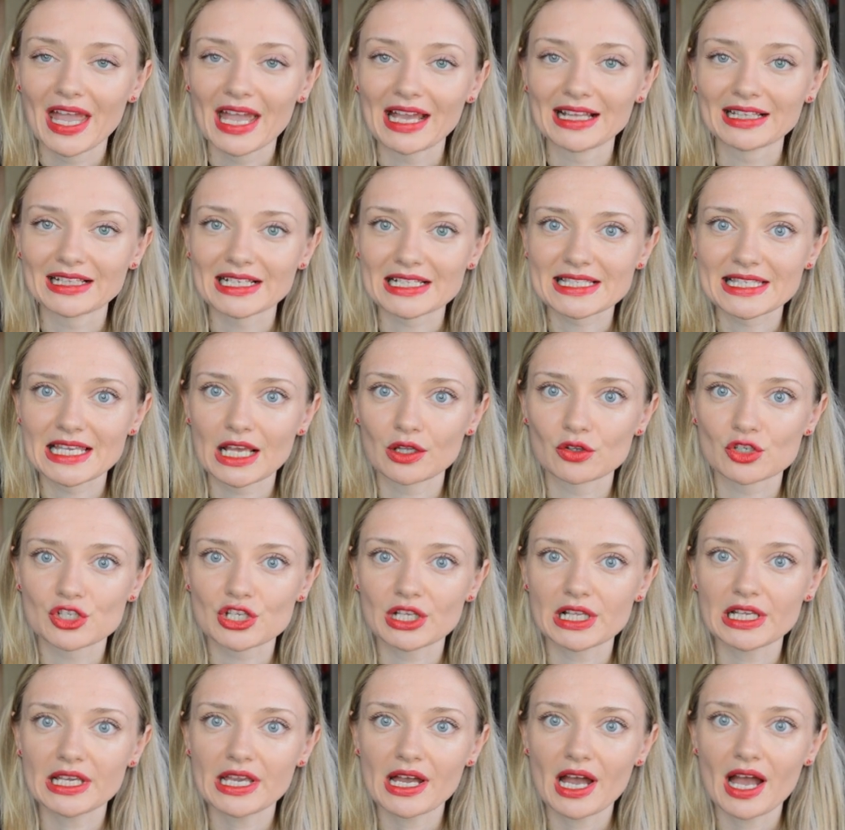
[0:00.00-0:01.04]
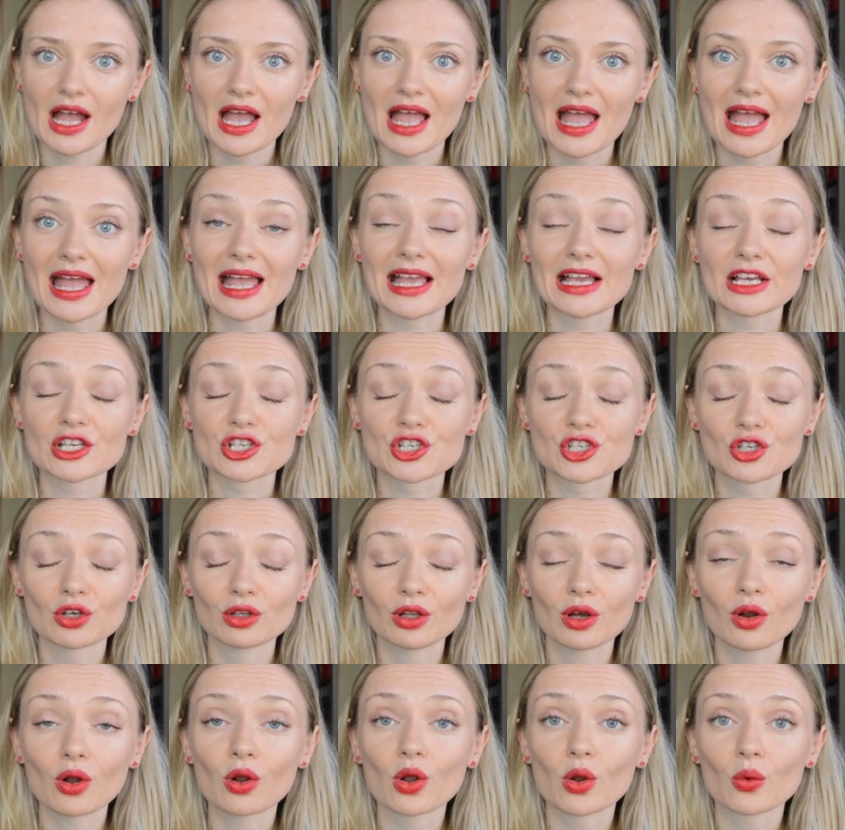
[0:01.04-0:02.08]
En castellano sería es
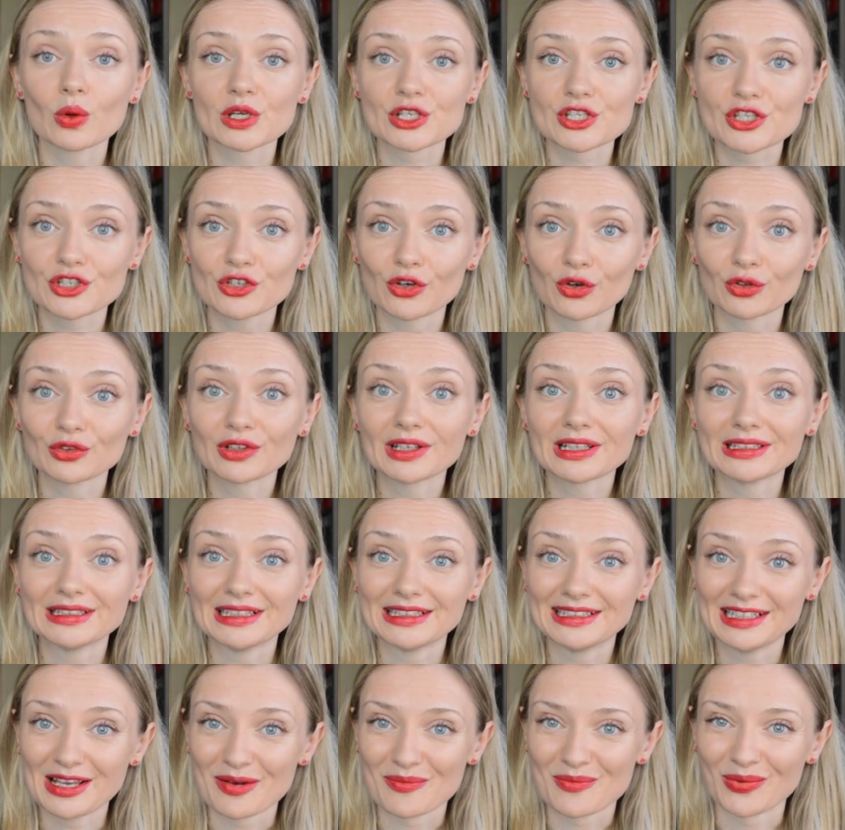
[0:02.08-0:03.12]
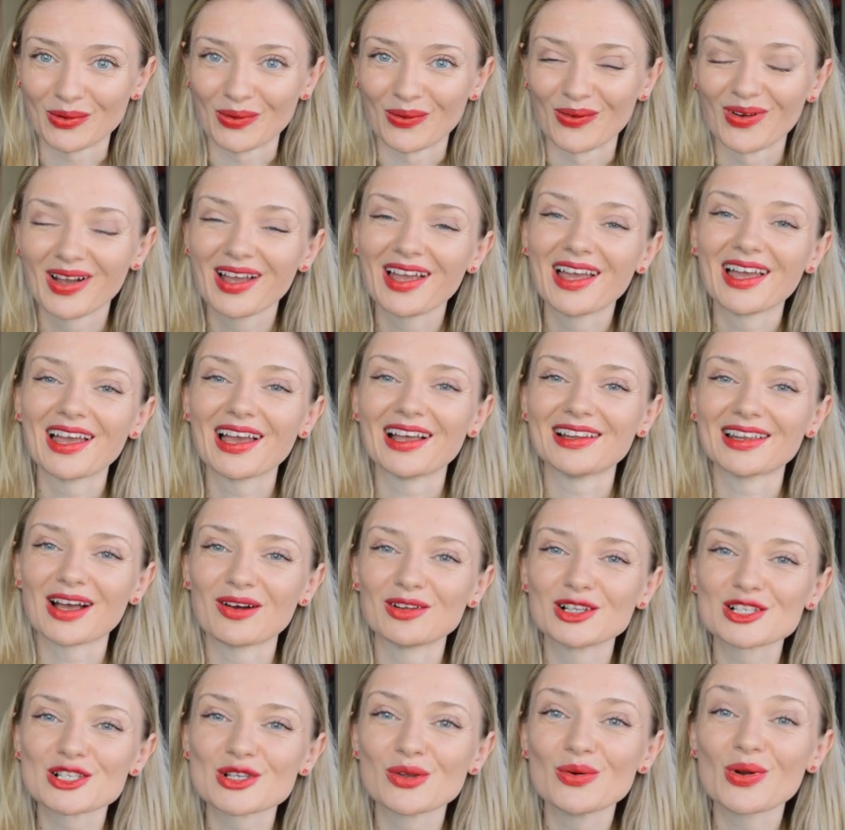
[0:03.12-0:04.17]
solo cuestión de tiempo. And now
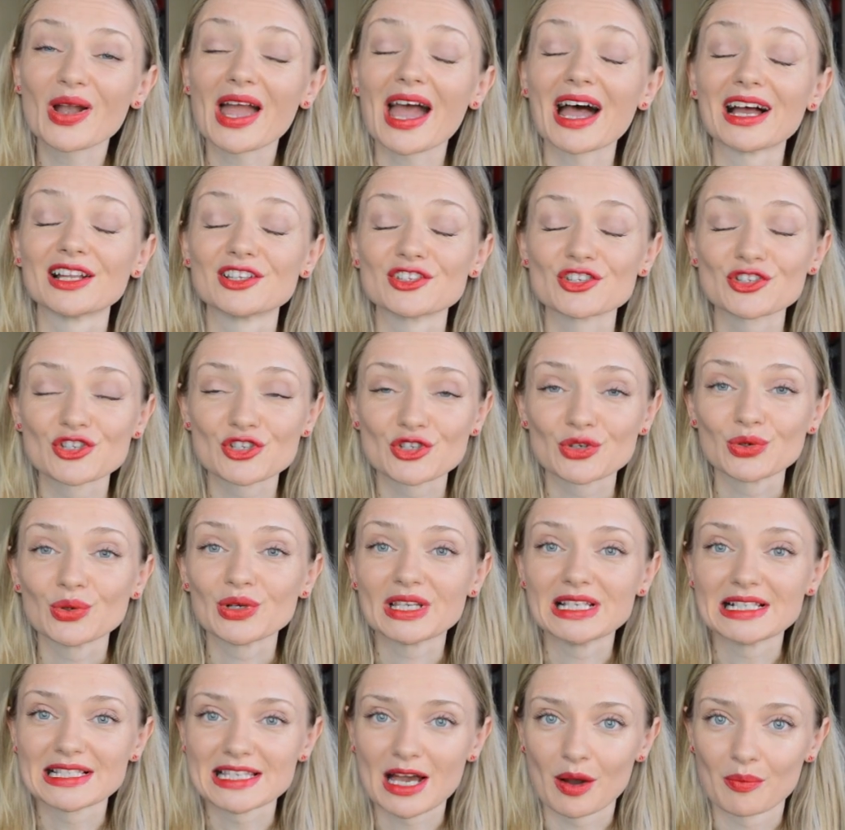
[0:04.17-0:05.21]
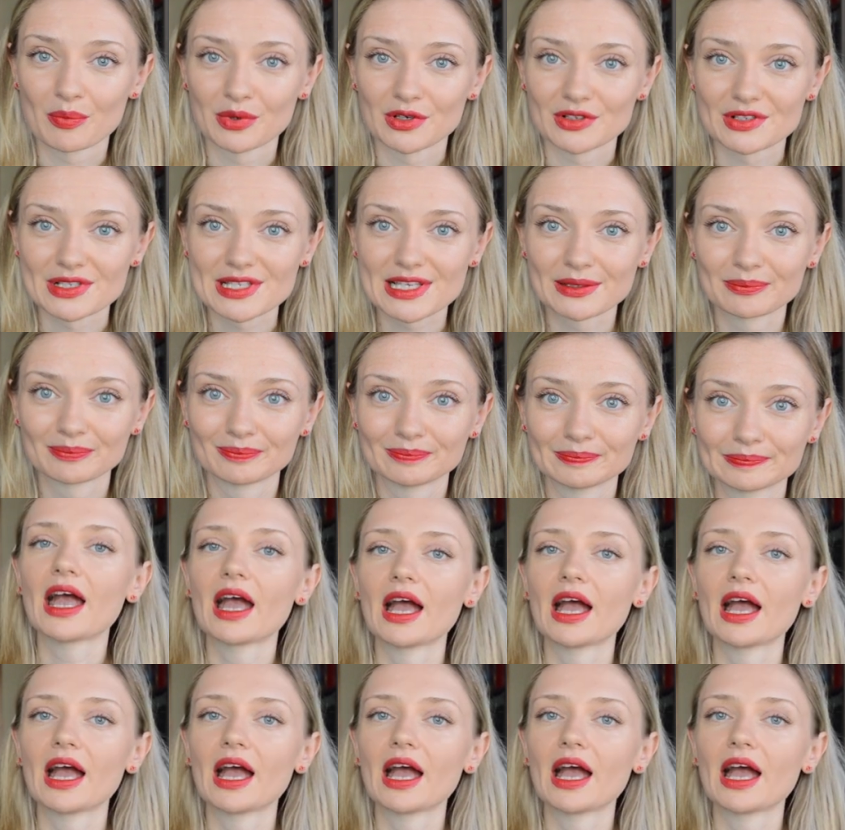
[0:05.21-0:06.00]
let's look at 2 examples.